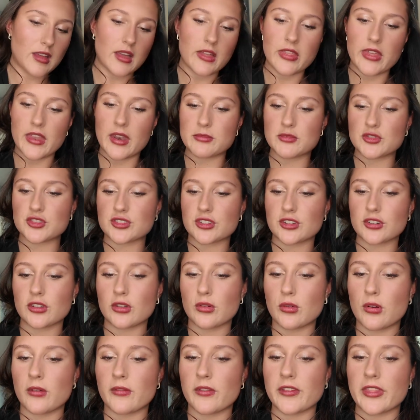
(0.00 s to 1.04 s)
And then I'm just going to
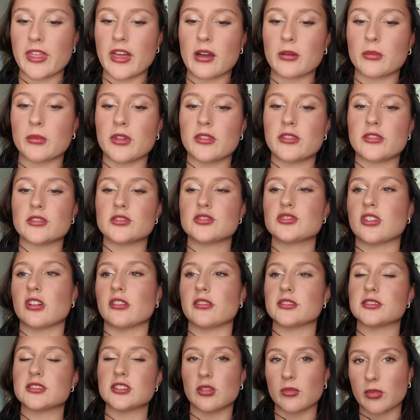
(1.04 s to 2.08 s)
go over that with
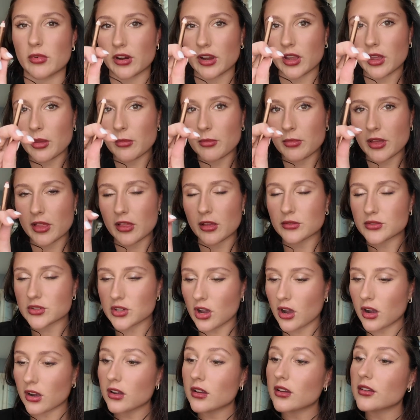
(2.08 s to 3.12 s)
Charlotte Tilbury Pillow
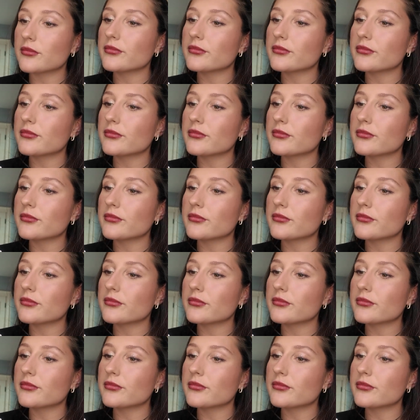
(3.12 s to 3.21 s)
Talk.